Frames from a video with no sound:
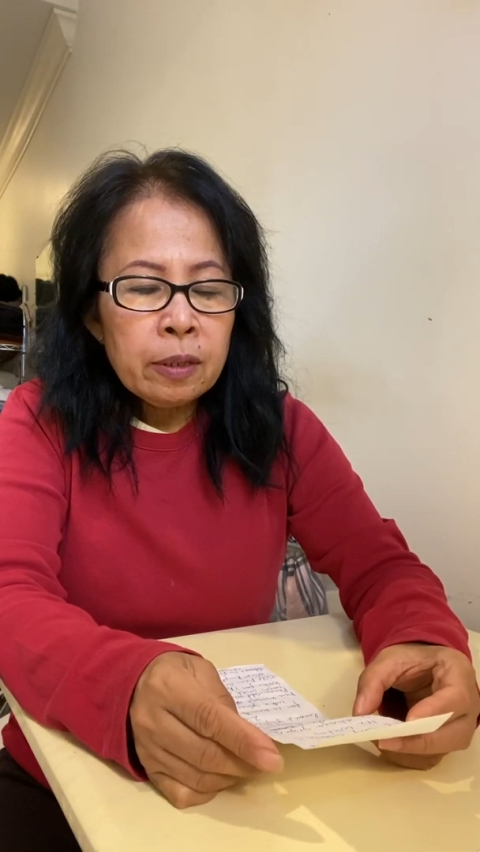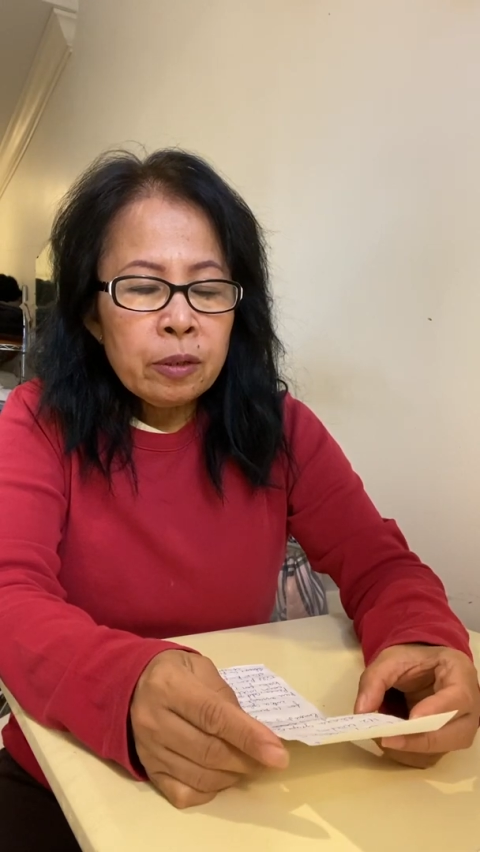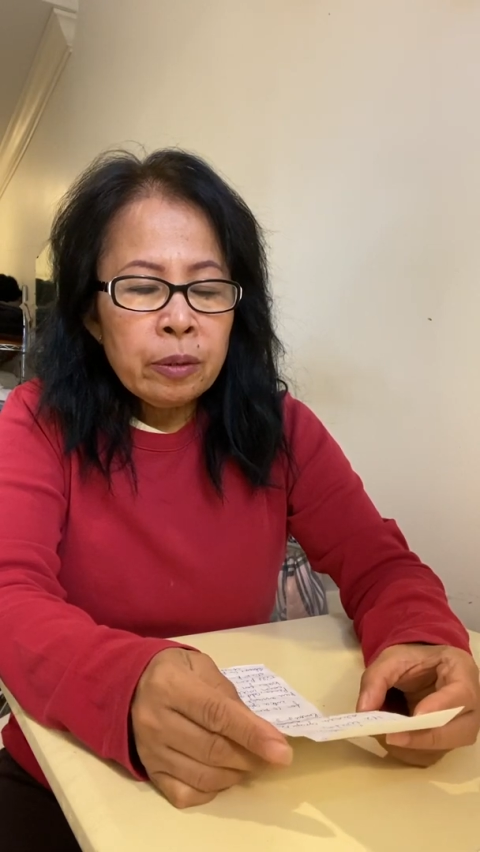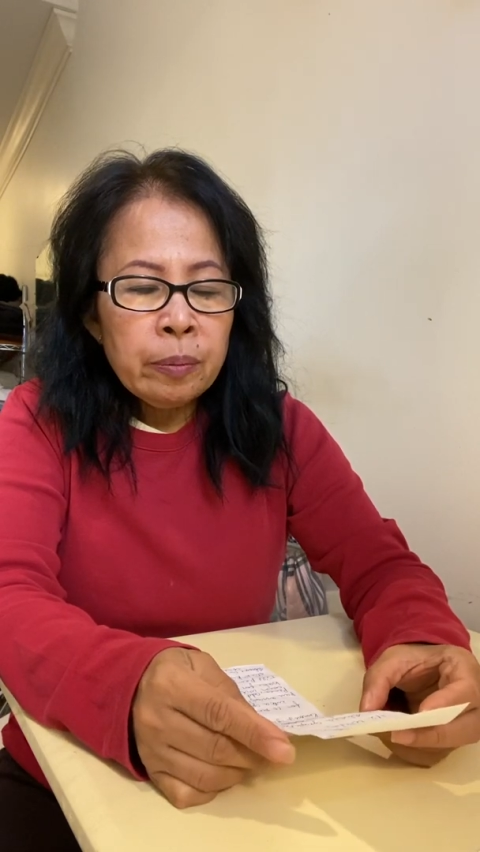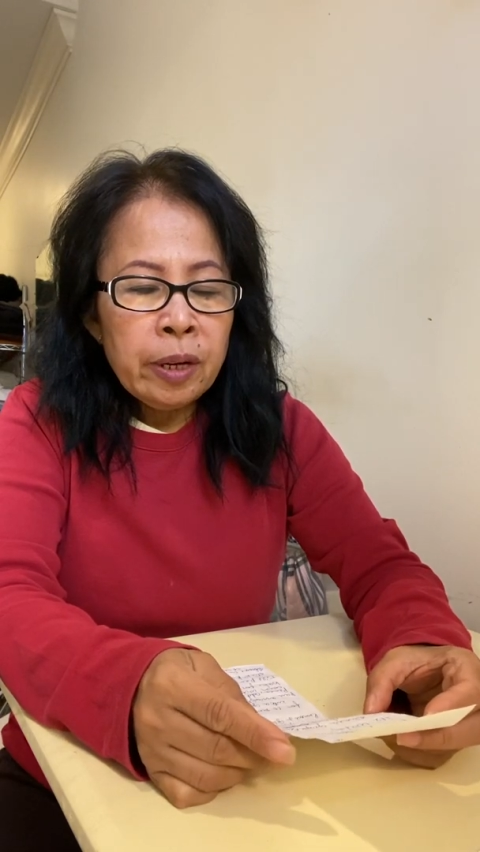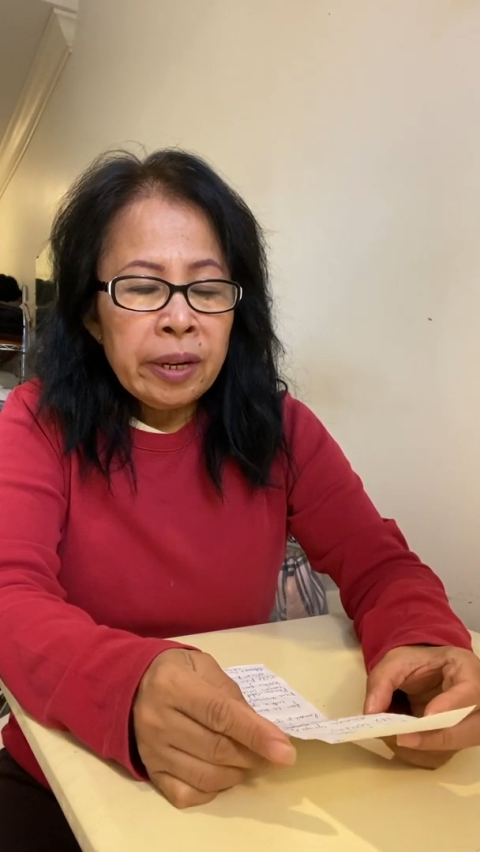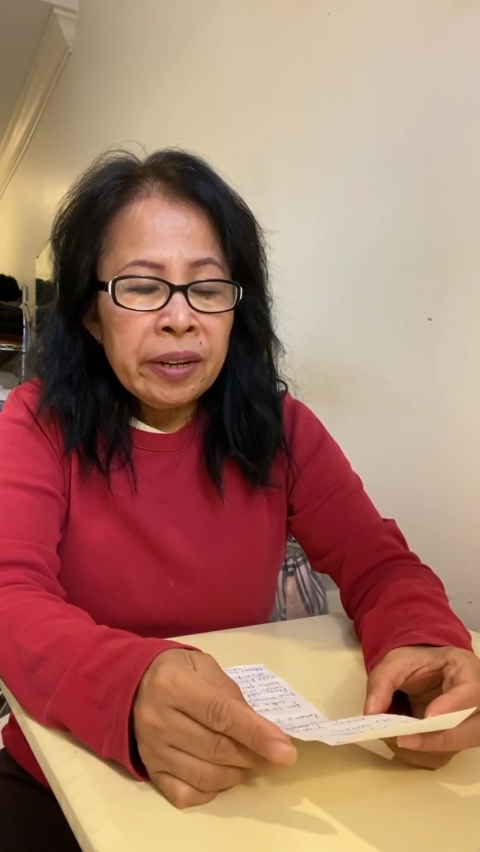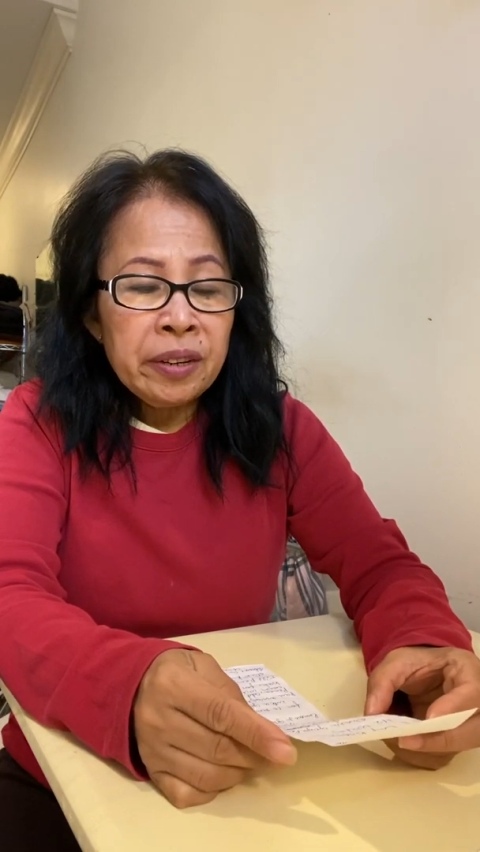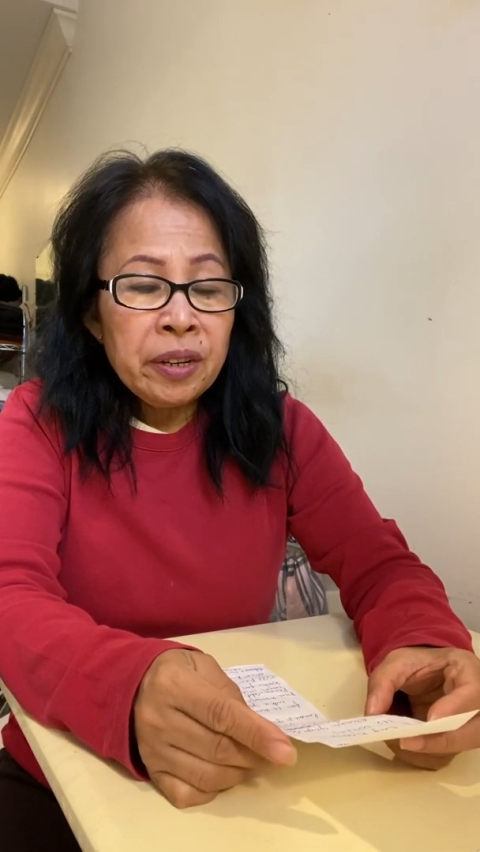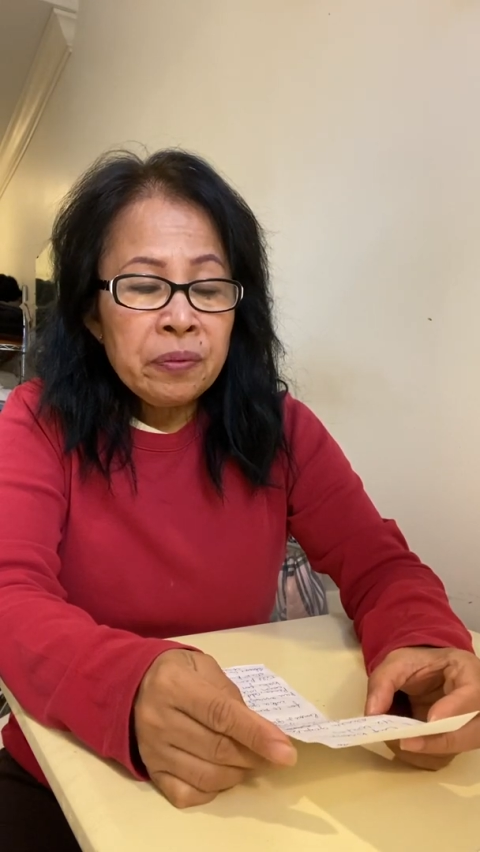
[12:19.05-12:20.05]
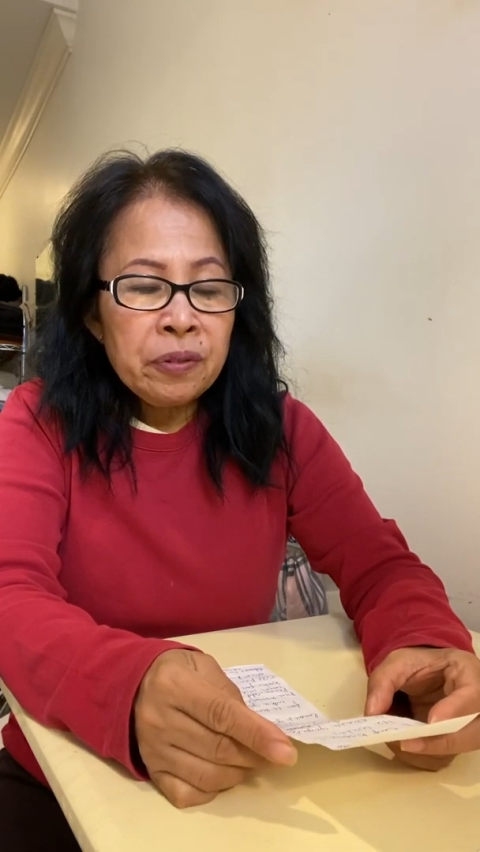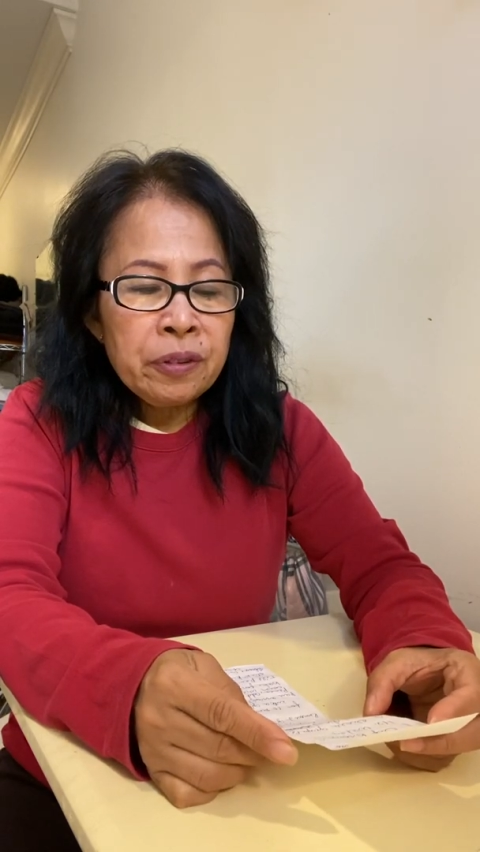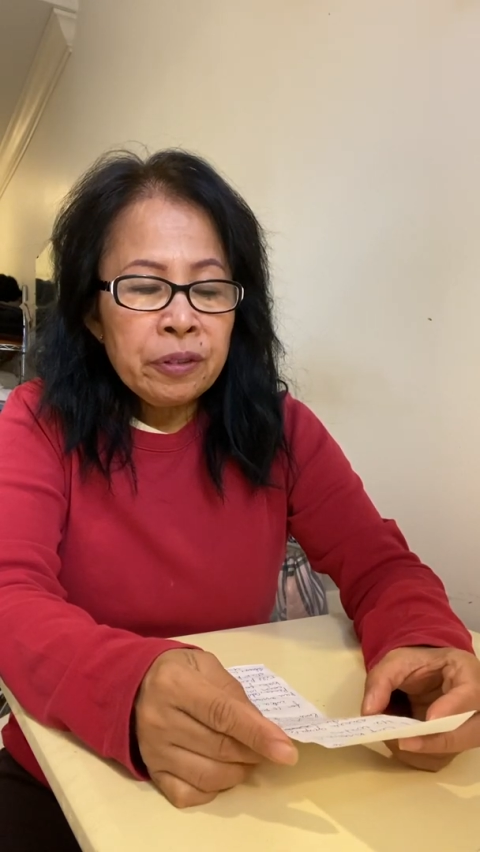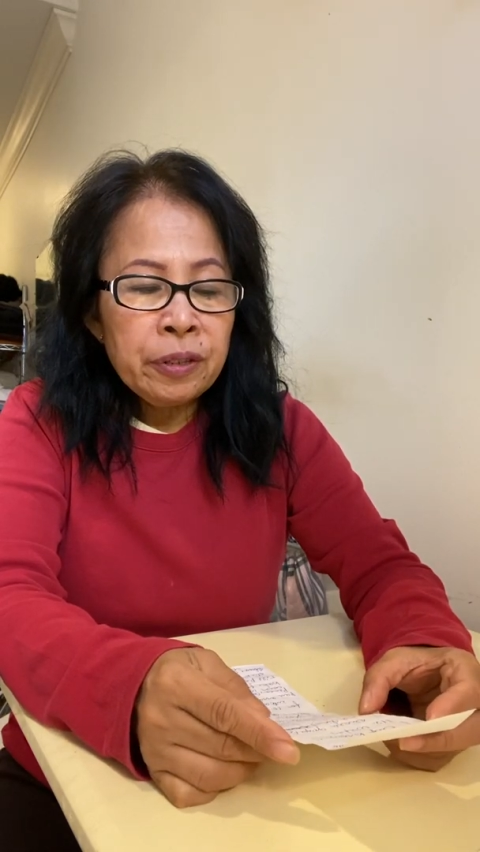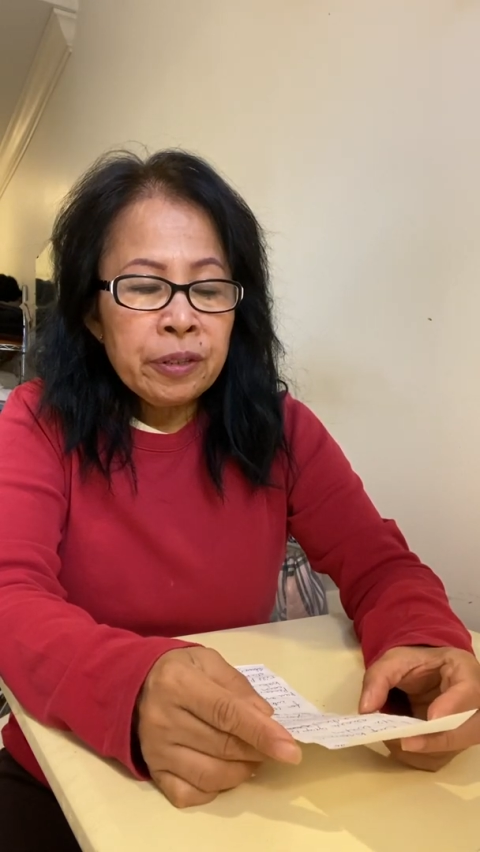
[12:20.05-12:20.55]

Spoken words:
of grapefruit,